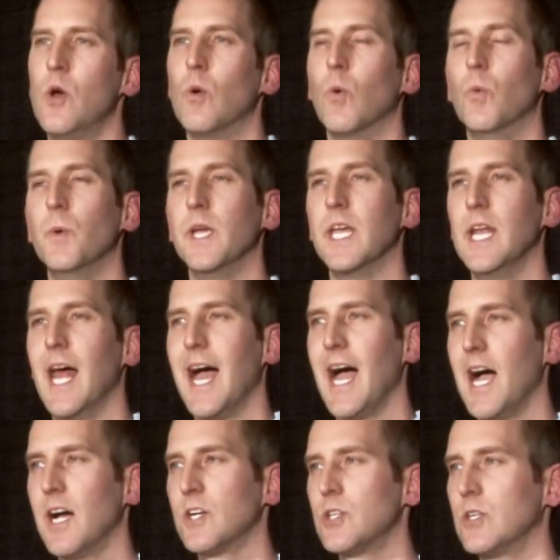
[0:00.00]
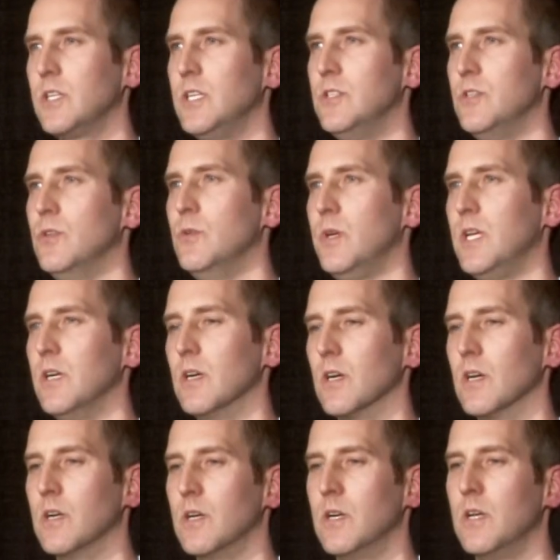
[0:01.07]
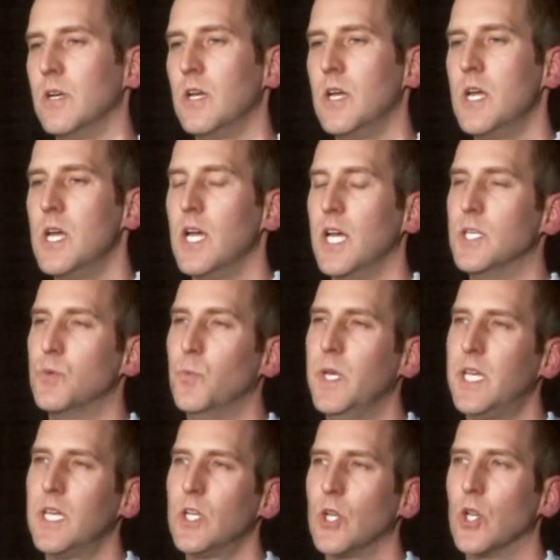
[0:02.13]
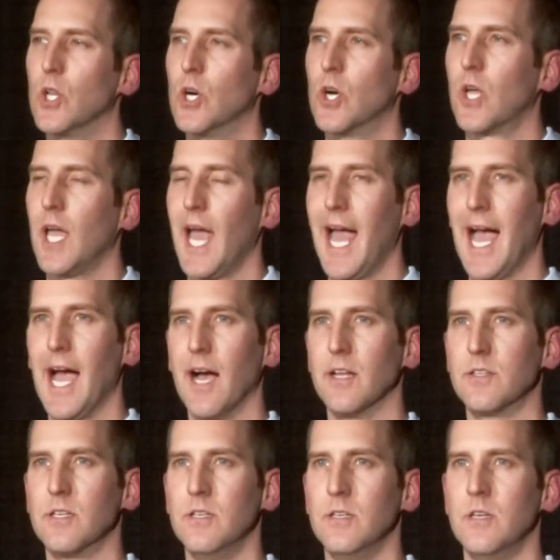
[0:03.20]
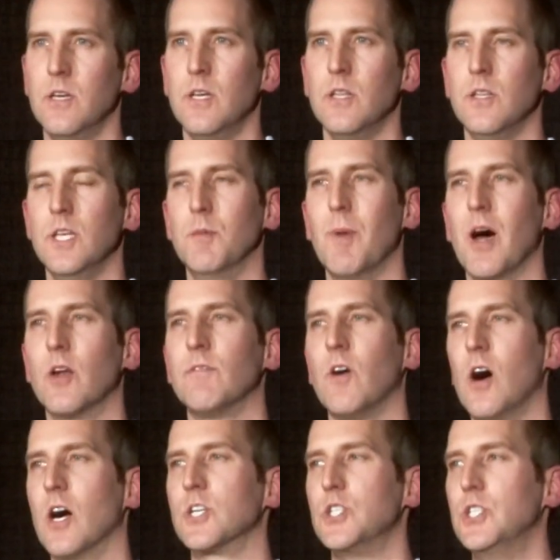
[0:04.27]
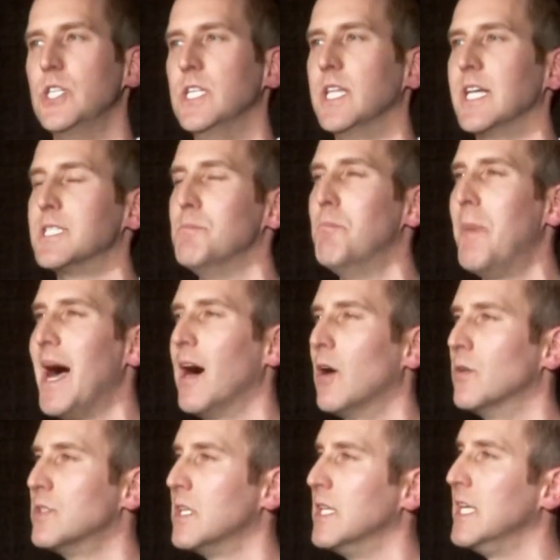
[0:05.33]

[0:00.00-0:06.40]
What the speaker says: what we can actually do here is we can look at the amount of oxygen that's bound to the